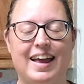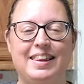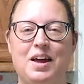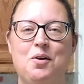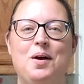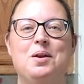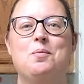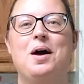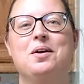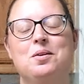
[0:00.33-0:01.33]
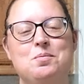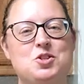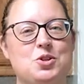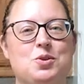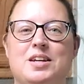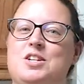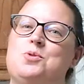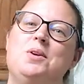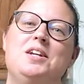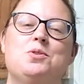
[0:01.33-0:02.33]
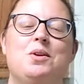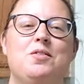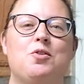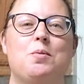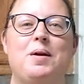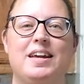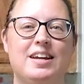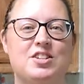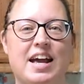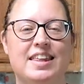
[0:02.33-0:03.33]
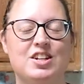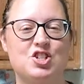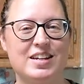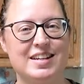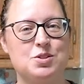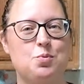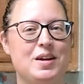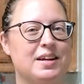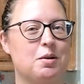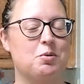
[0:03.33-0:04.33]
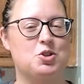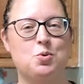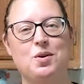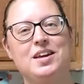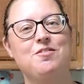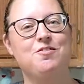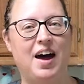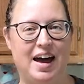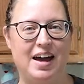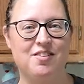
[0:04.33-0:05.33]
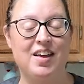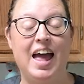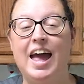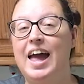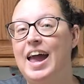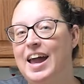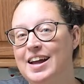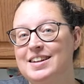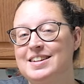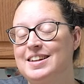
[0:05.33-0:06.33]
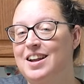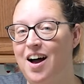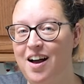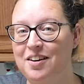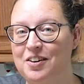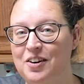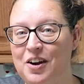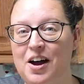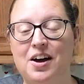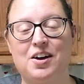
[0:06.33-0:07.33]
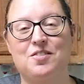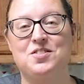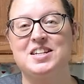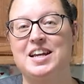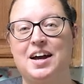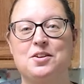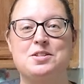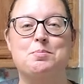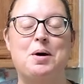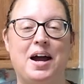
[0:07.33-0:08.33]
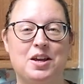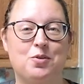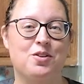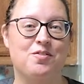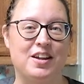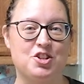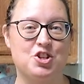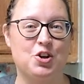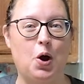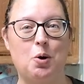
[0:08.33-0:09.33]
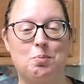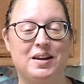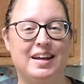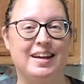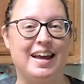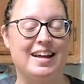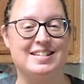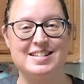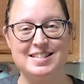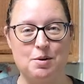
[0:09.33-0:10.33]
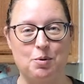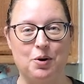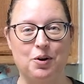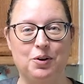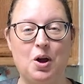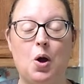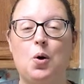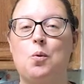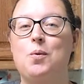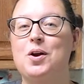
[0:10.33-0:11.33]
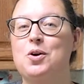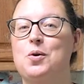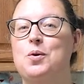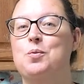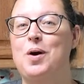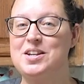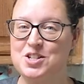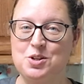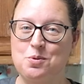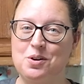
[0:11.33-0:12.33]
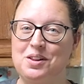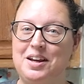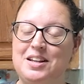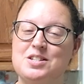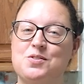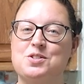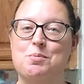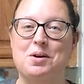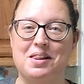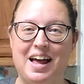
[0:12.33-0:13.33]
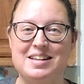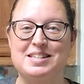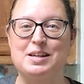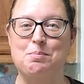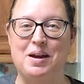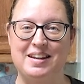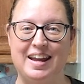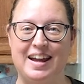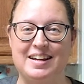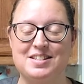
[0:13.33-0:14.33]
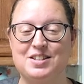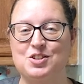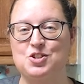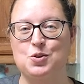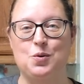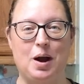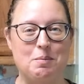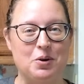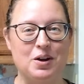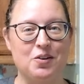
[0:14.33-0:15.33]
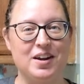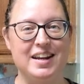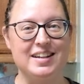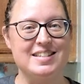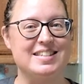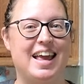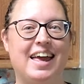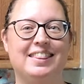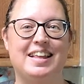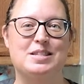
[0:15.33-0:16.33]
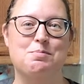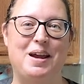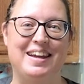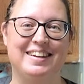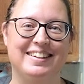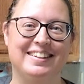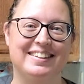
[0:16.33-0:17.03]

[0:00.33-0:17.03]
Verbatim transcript: Hello and welcome to the 2024 Baking Challenge. It is week number 25 and in honor of Tiana's Bayou Adventure opening at Disney World, we are going right to New Orleans for some classic beignets. So grab your ingredients and let's bake.